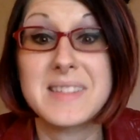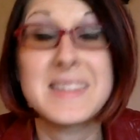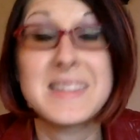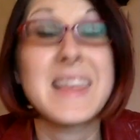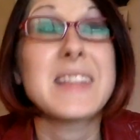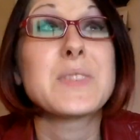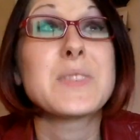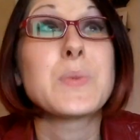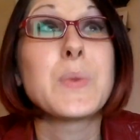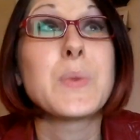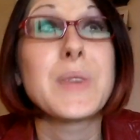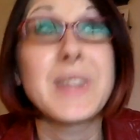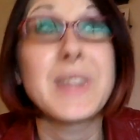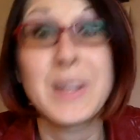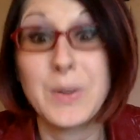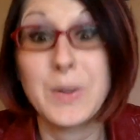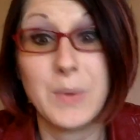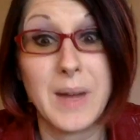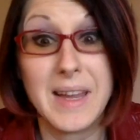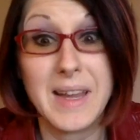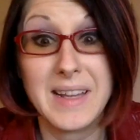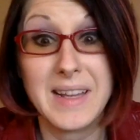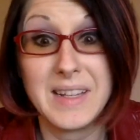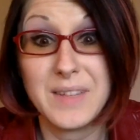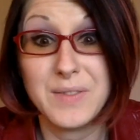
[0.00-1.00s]
That's really
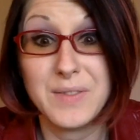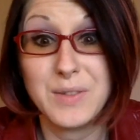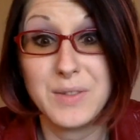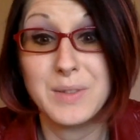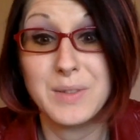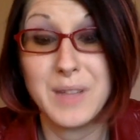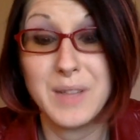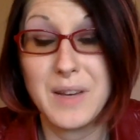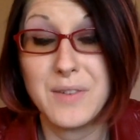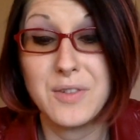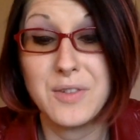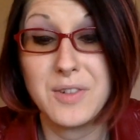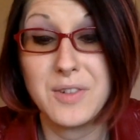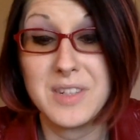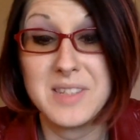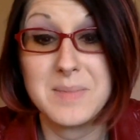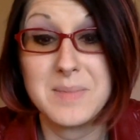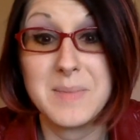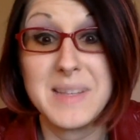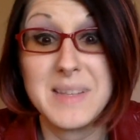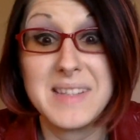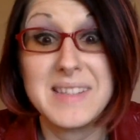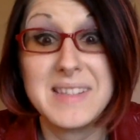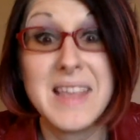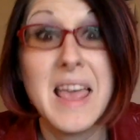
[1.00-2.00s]
great if you love
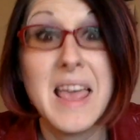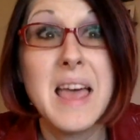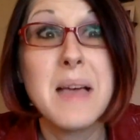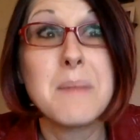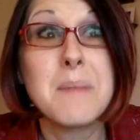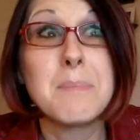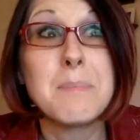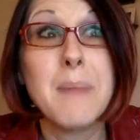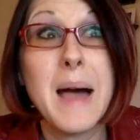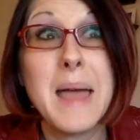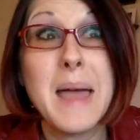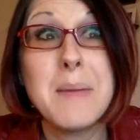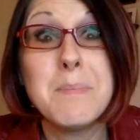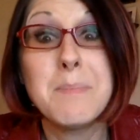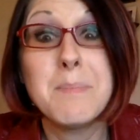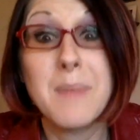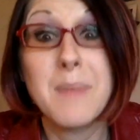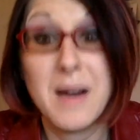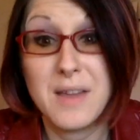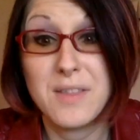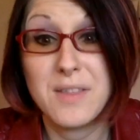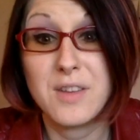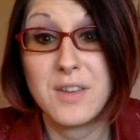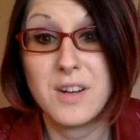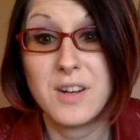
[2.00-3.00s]
Christmas. My
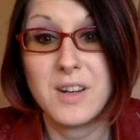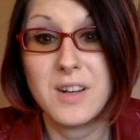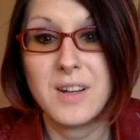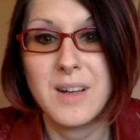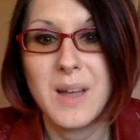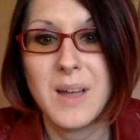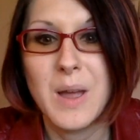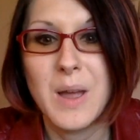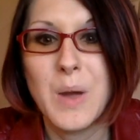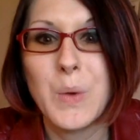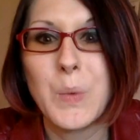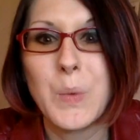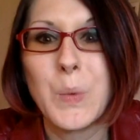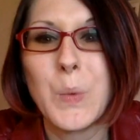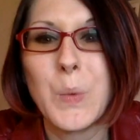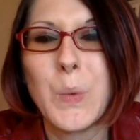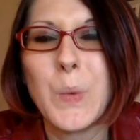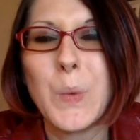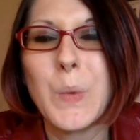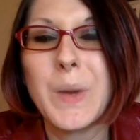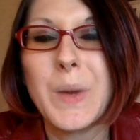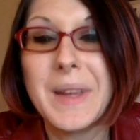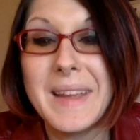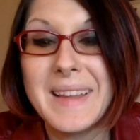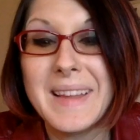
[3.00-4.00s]
mother
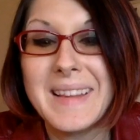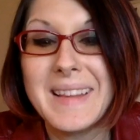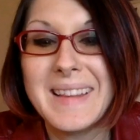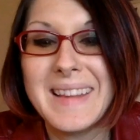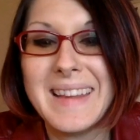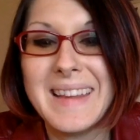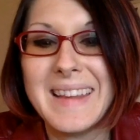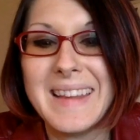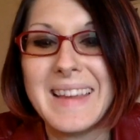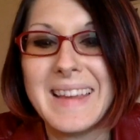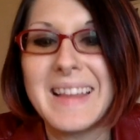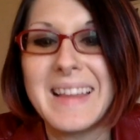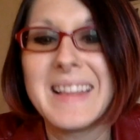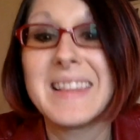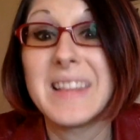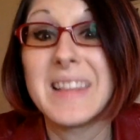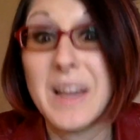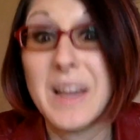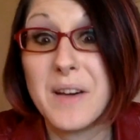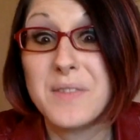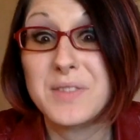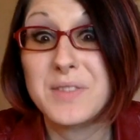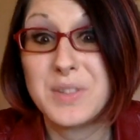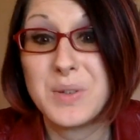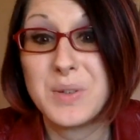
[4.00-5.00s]
really
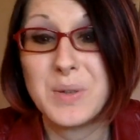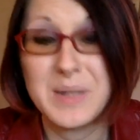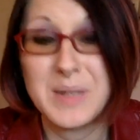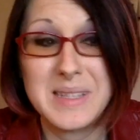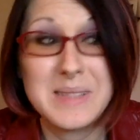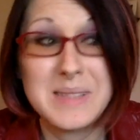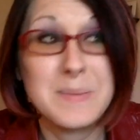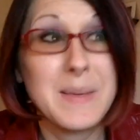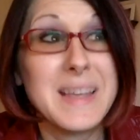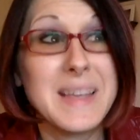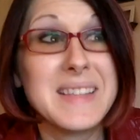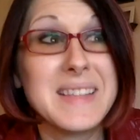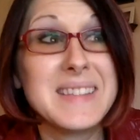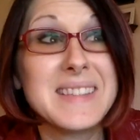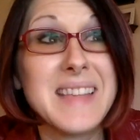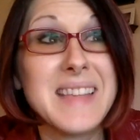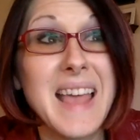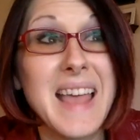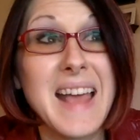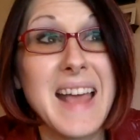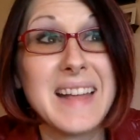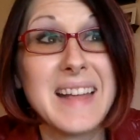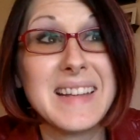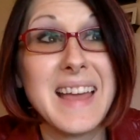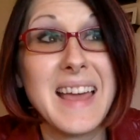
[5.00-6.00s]
loves Christmas,
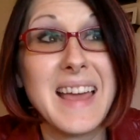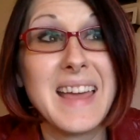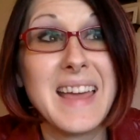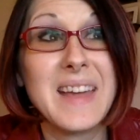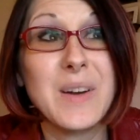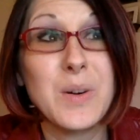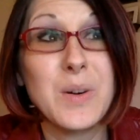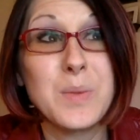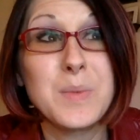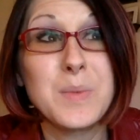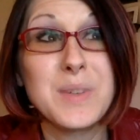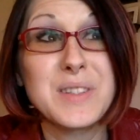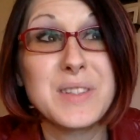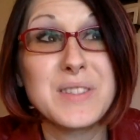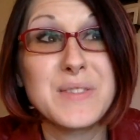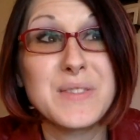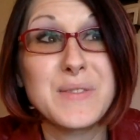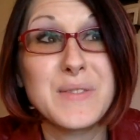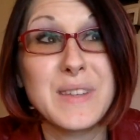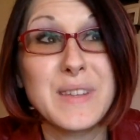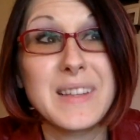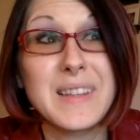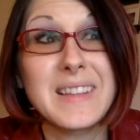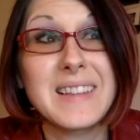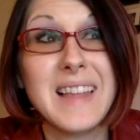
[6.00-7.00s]
and I almost
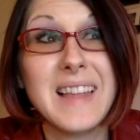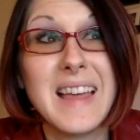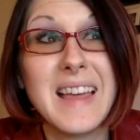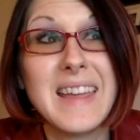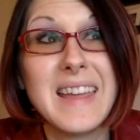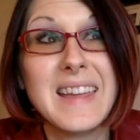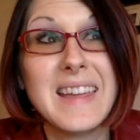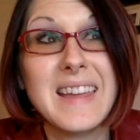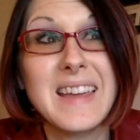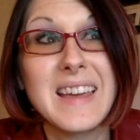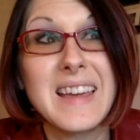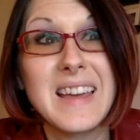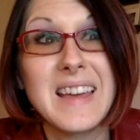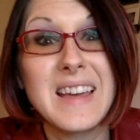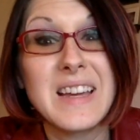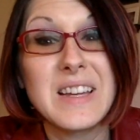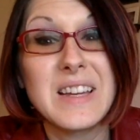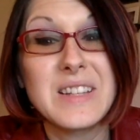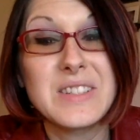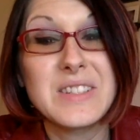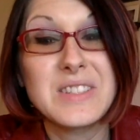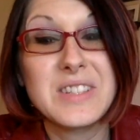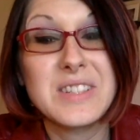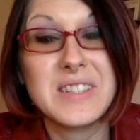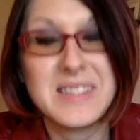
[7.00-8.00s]
feel like
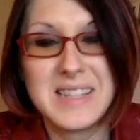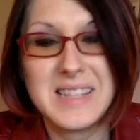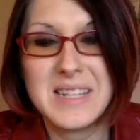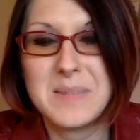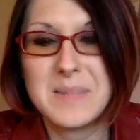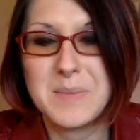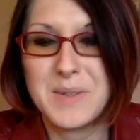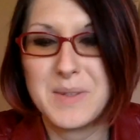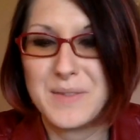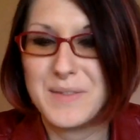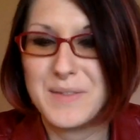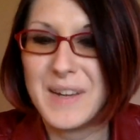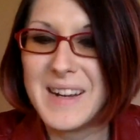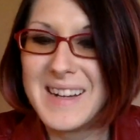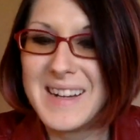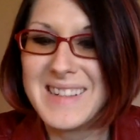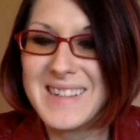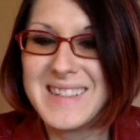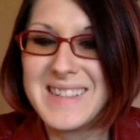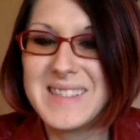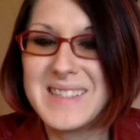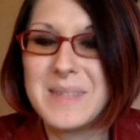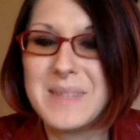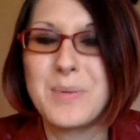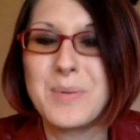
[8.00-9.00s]
she's going to be very
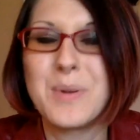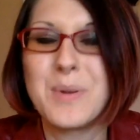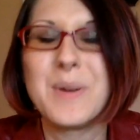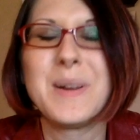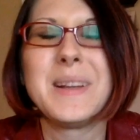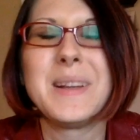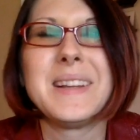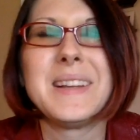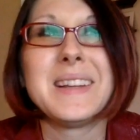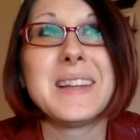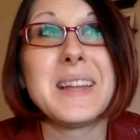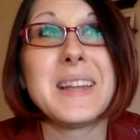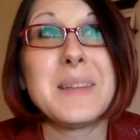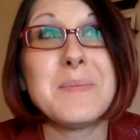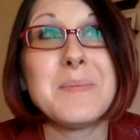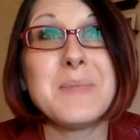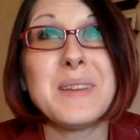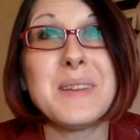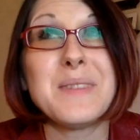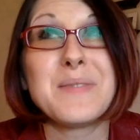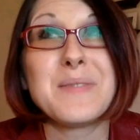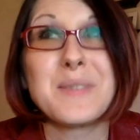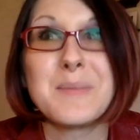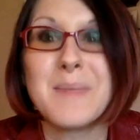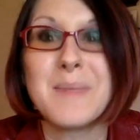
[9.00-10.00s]
disappointed in
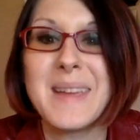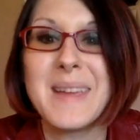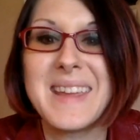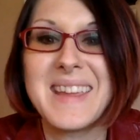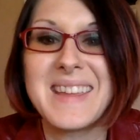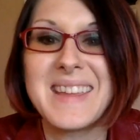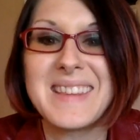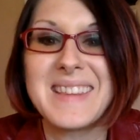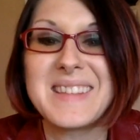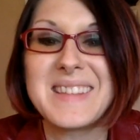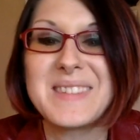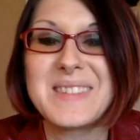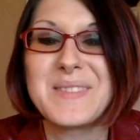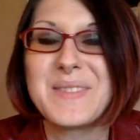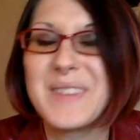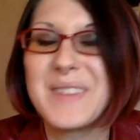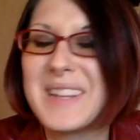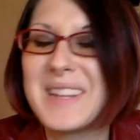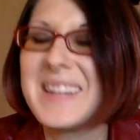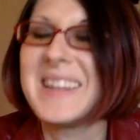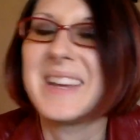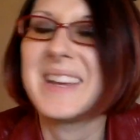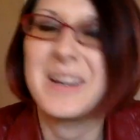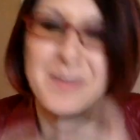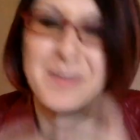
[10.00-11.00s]
me for making this
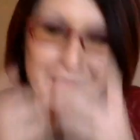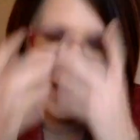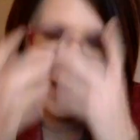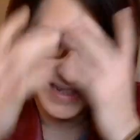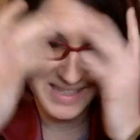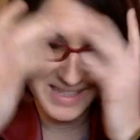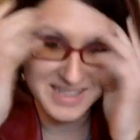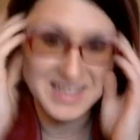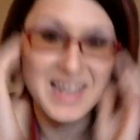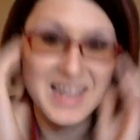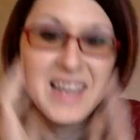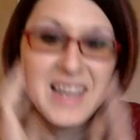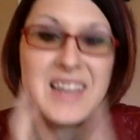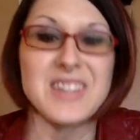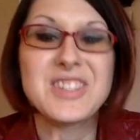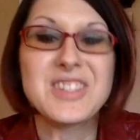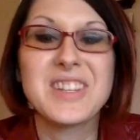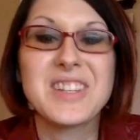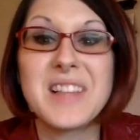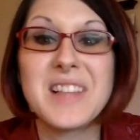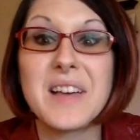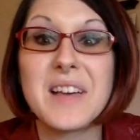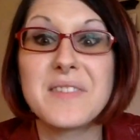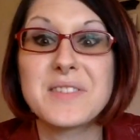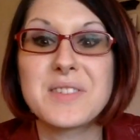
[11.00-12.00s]
video because
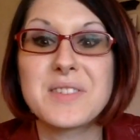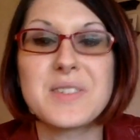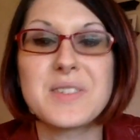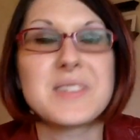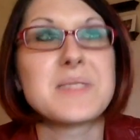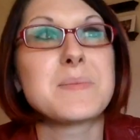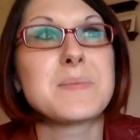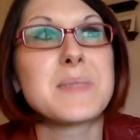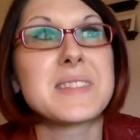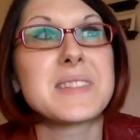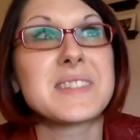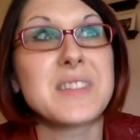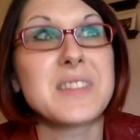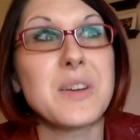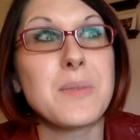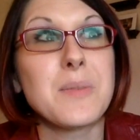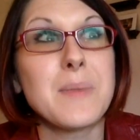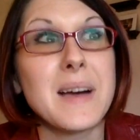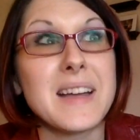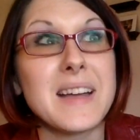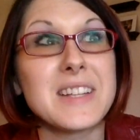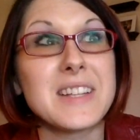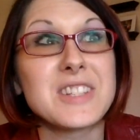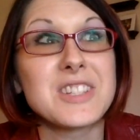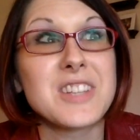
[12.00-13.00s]
she loves Christmas so
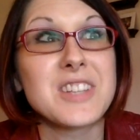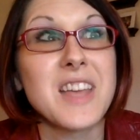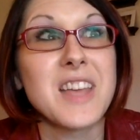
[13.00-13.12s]
much.